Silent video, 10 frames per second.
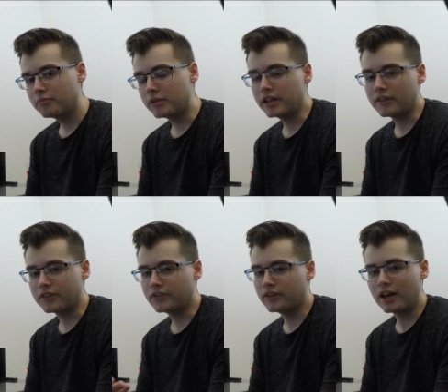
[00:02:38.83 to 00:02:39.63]

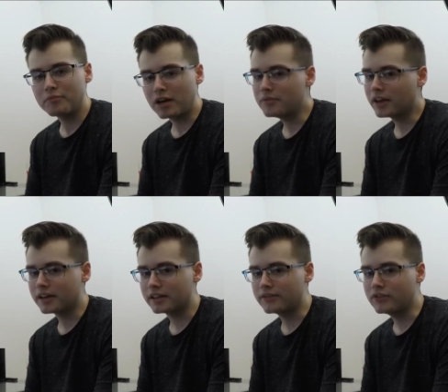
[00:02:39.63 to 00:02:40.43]
life, because I'm
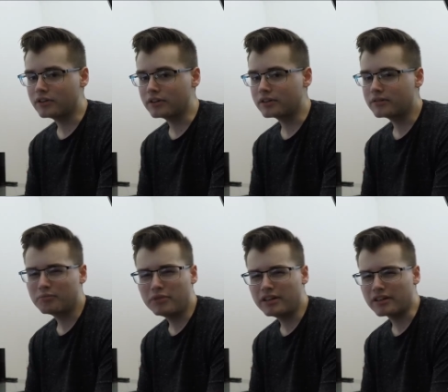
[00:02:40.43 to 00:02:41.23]
not going to live to
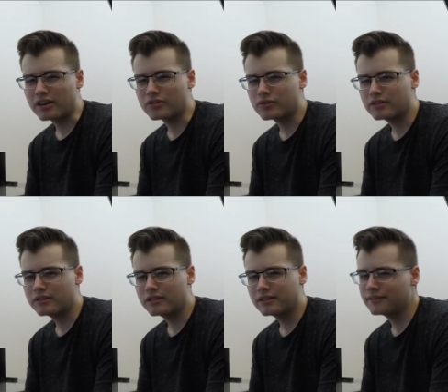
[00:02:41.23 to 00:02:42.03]
be in
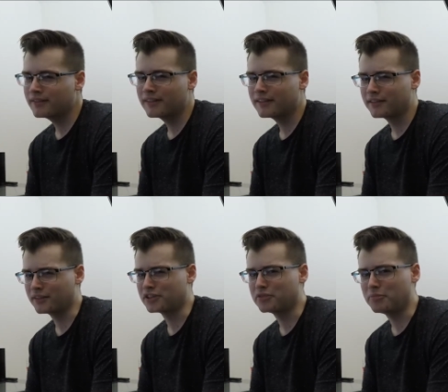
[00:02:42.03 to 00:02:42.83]
100.
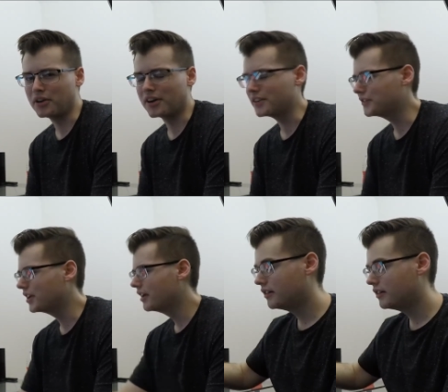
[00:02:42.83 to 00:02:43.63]
Let's just be
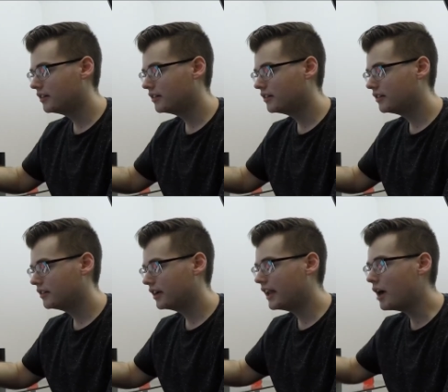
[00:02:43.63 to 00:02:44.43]
honest.
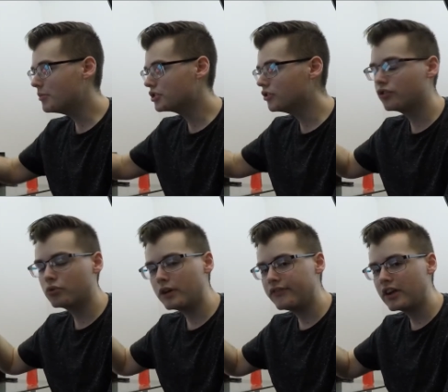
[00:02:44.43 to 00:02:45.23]
And how much of
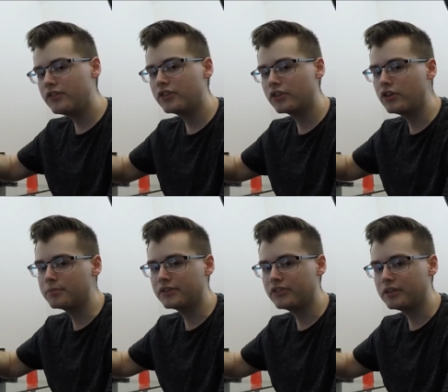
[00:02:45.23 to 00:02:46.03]
those 25 years are you
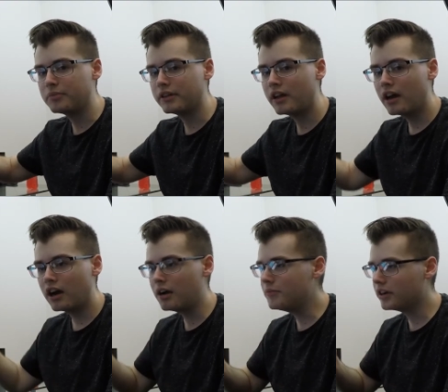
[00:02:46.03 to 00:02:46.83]
going to be sleeping?
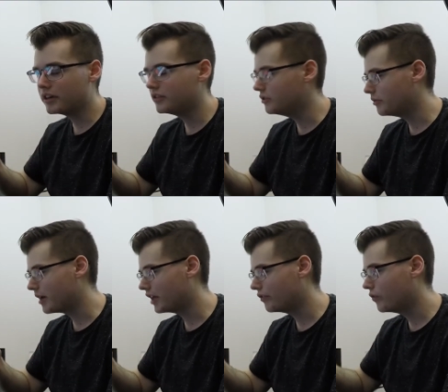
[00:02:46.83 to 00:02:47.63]
I'm not going to do the
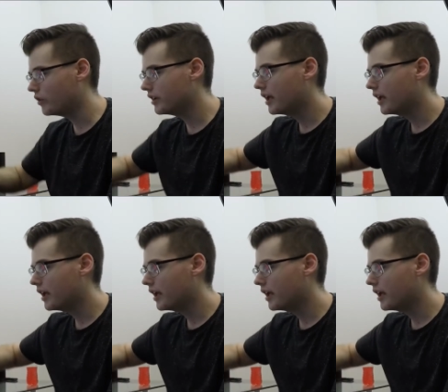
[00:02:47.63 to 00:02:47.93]
math for it.